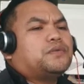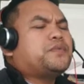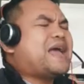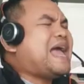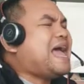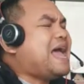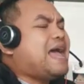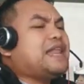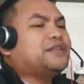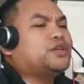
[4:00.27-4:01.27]

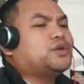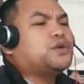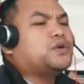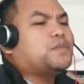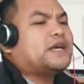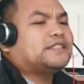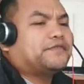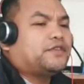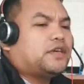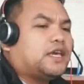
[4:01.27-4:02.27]
when you must
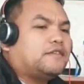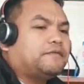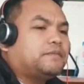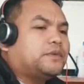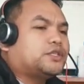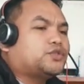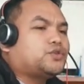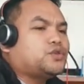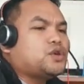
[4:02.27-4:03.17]
forgive me too.